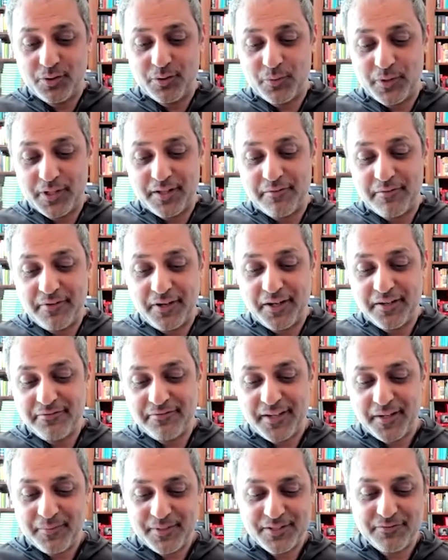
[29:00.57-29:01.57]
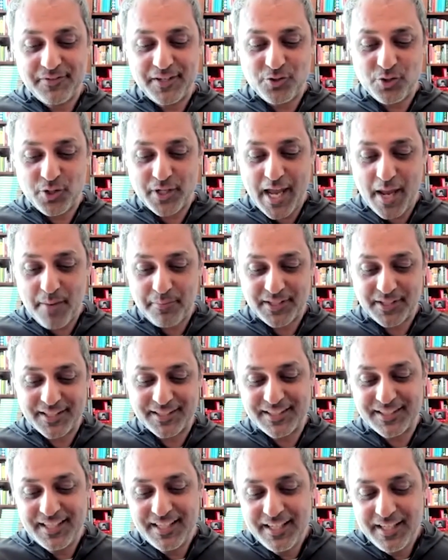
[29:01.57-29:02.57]
with a very famous venture
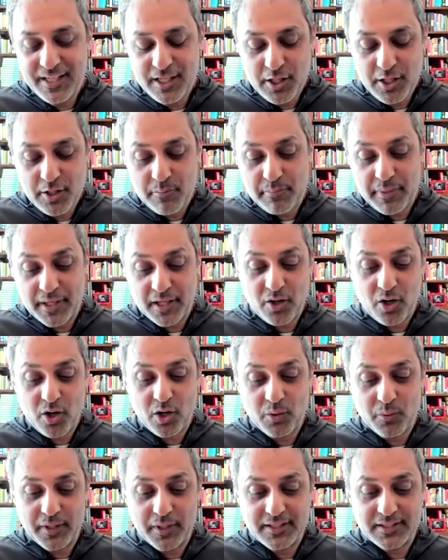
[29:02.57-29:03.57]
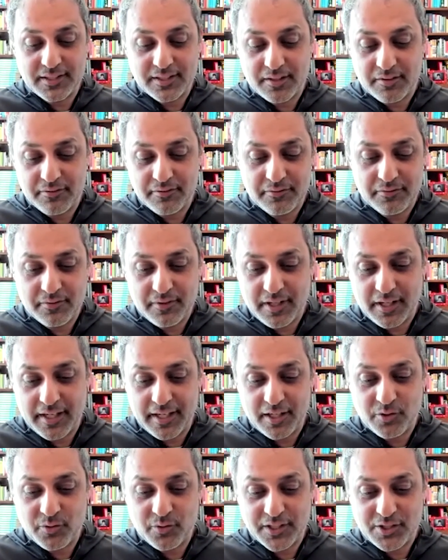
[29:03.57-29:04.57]
capitalist, Ben Horowitz of
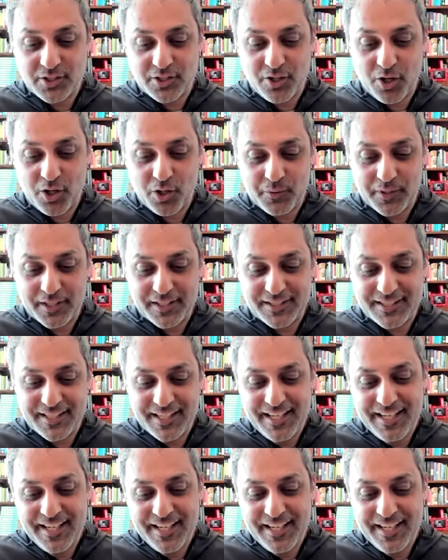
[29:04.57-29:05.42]
Andreessen Horowitz.